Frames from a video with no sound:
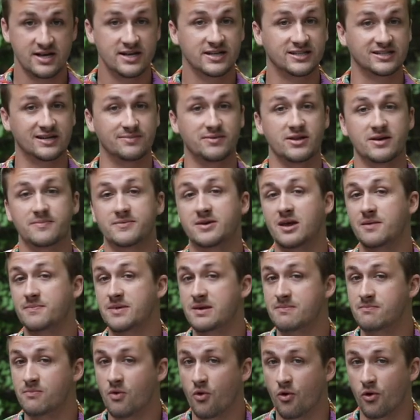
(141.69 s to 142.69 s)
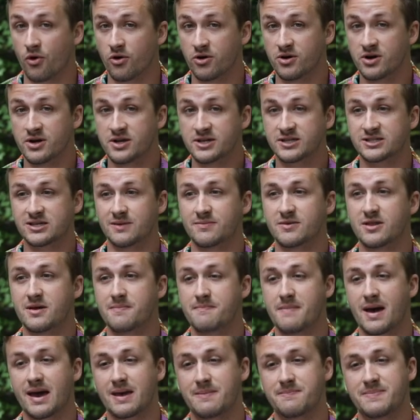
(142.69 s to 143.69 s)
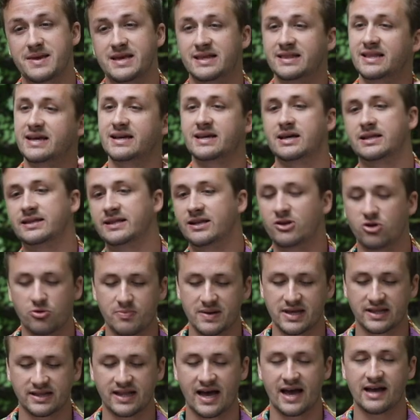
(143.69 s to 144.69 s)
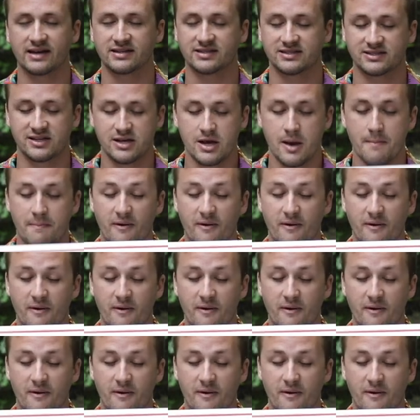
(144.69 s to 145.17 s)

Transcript: Some of them can be more, some of them might be like a little bit less,